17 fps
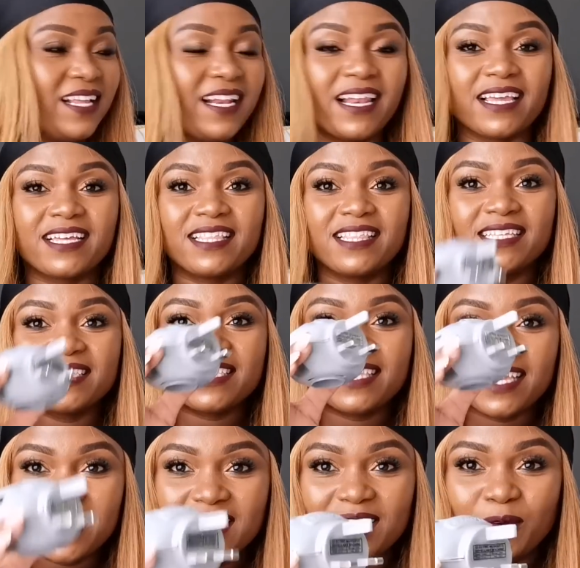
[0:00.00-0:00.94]
Like this
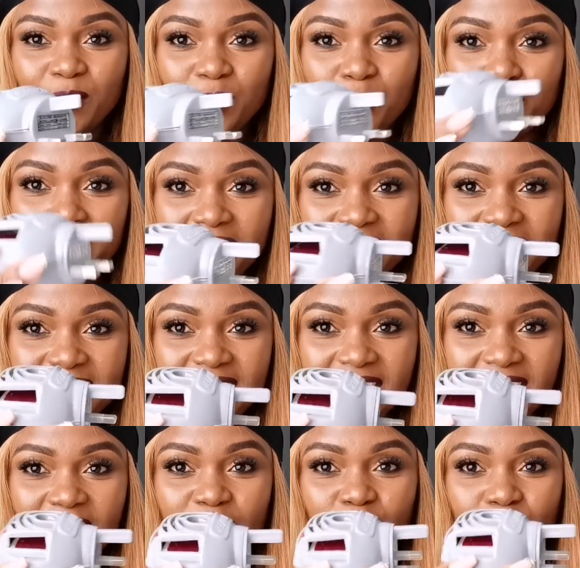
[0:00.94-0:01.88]
thing, you buy this
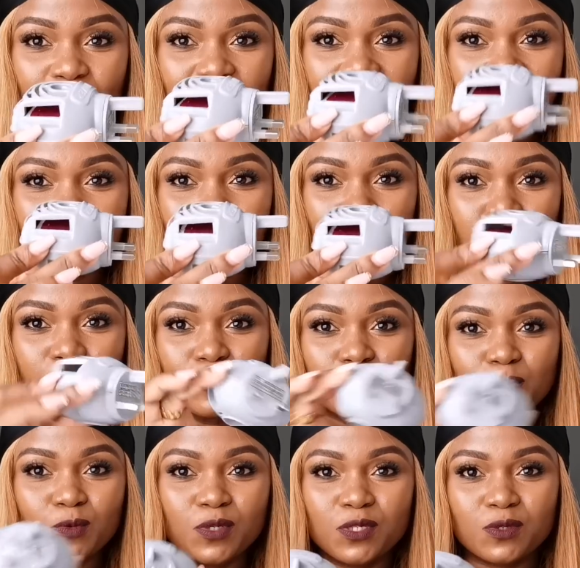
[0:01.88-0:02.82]
thing and you forget about
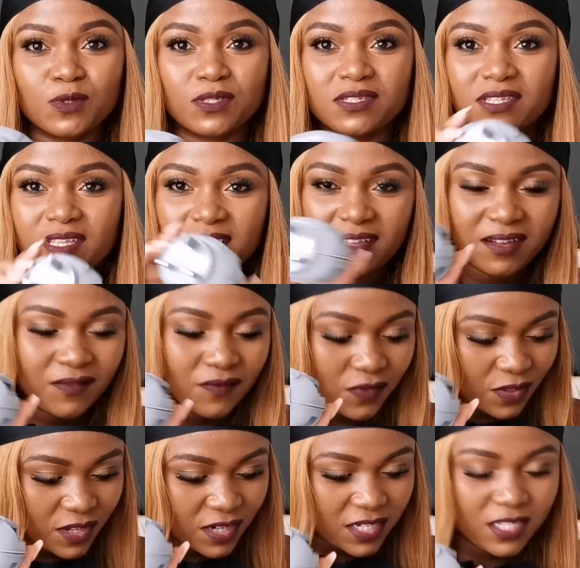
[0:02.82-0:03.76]
mosquitoes
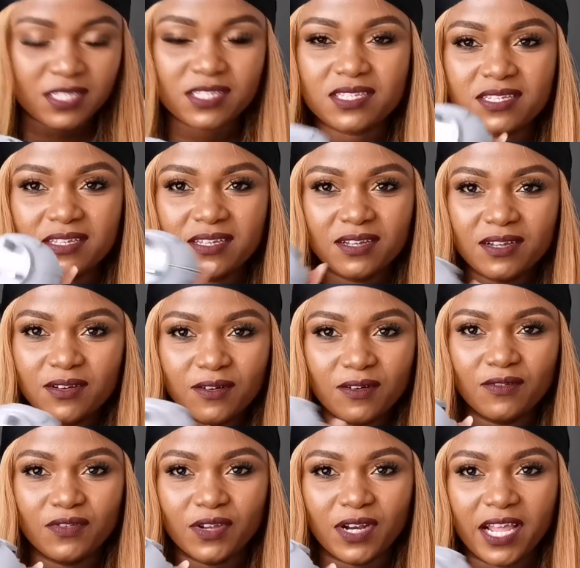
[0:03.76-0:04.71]
for the rest
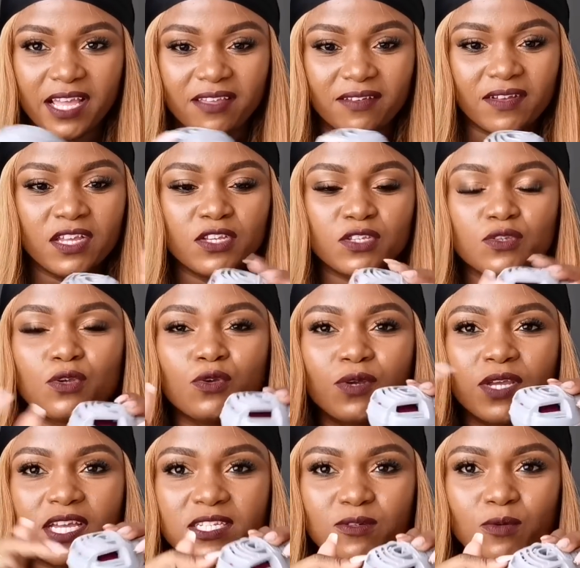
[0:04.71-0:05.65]
of your life. So you
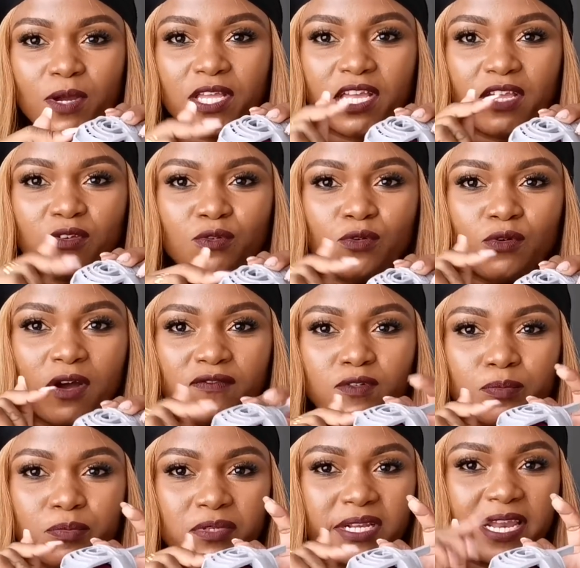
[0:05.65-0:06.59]
get one, you have
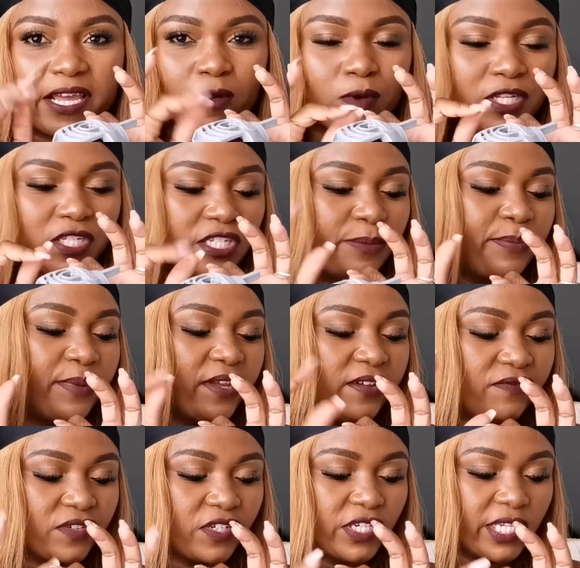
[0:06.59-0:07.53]
to put like one chip
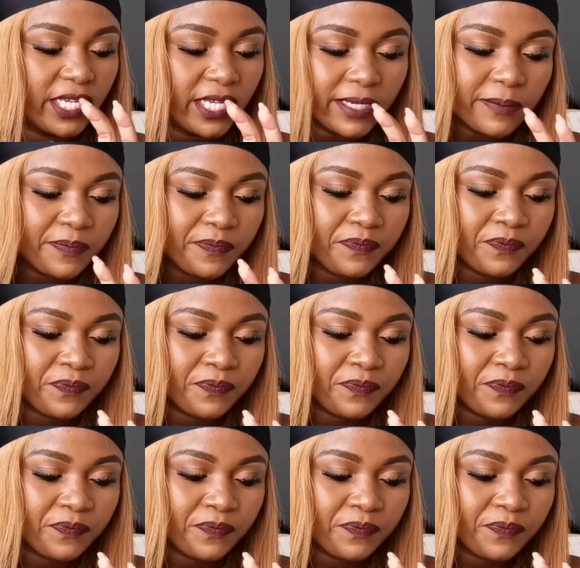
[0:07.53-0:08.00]
every day.